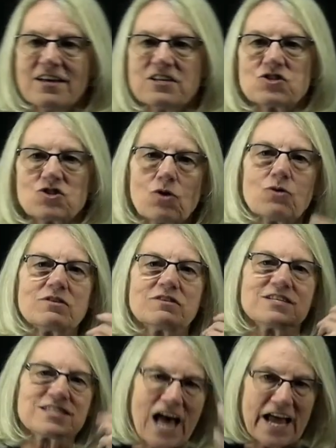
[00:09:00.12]
So
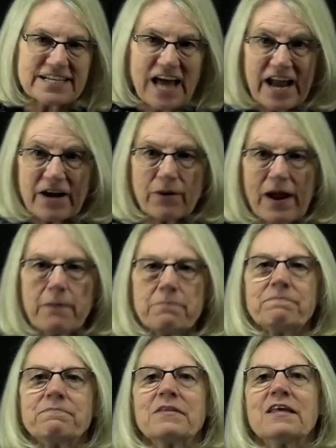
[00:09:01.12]
this eye
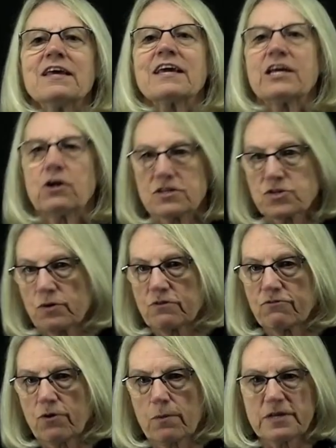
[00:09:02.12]
diagram can also
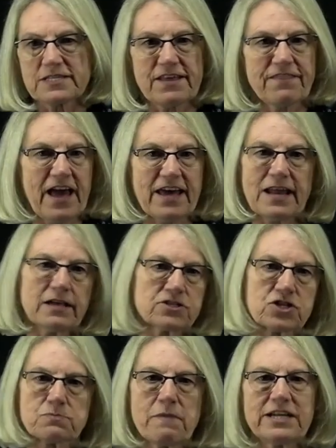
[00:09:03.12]
inform us on that. And I'll
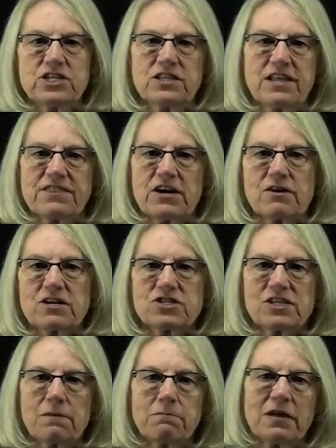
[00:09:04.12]
just mention that there are
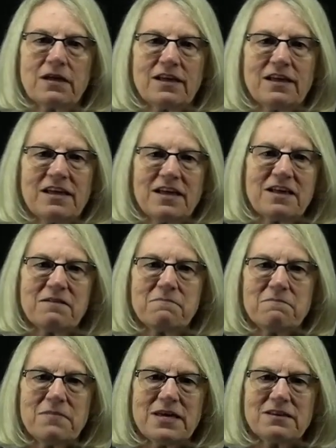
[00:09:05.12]
some
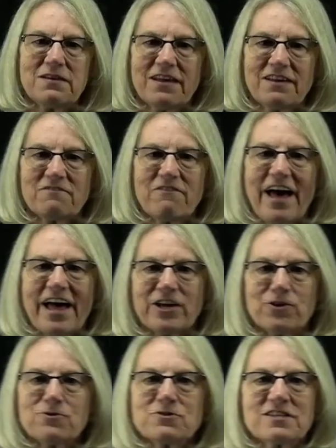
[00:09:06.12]
mid
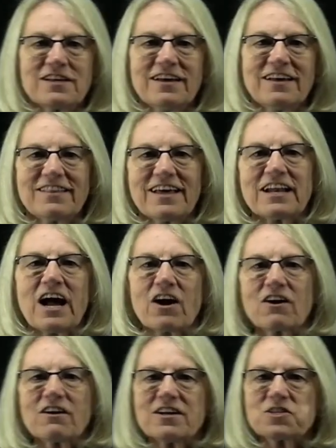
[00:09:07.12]
values that
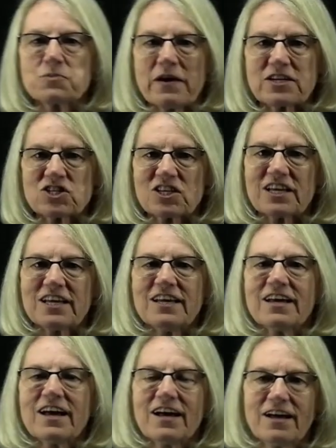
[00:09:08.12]
are especially
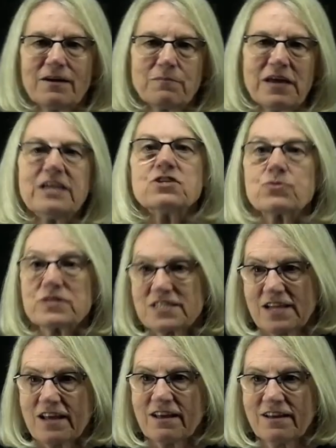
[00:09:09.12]

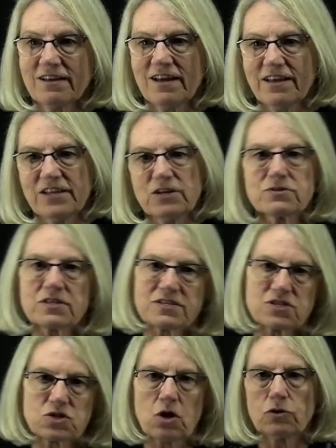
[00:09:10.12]
interesting, and they use,
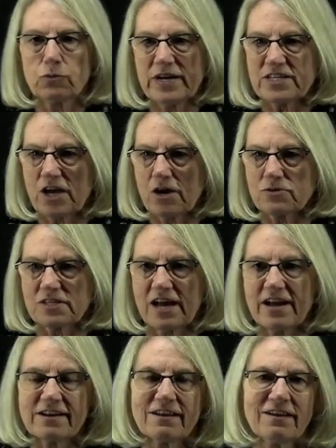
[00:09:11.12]
this is called raised
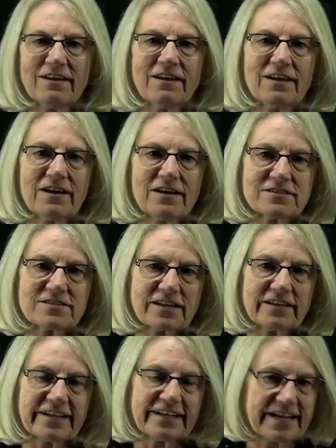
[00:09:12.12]
cosine
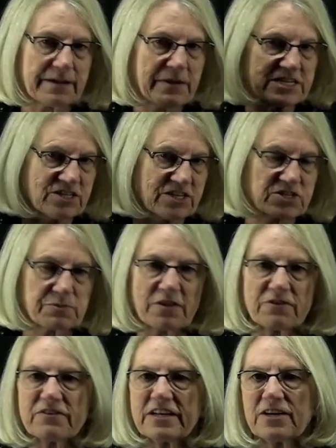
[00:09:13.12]
signaling. Like I mentioned, there's some
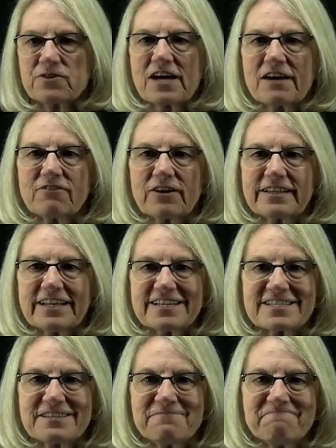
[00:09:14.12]
other videos covering
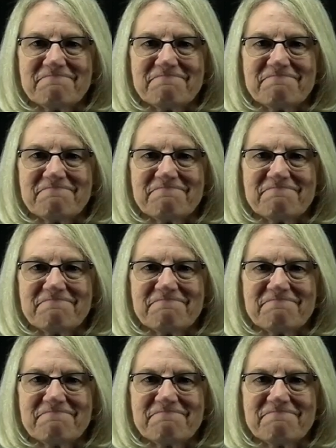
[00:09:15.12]
this.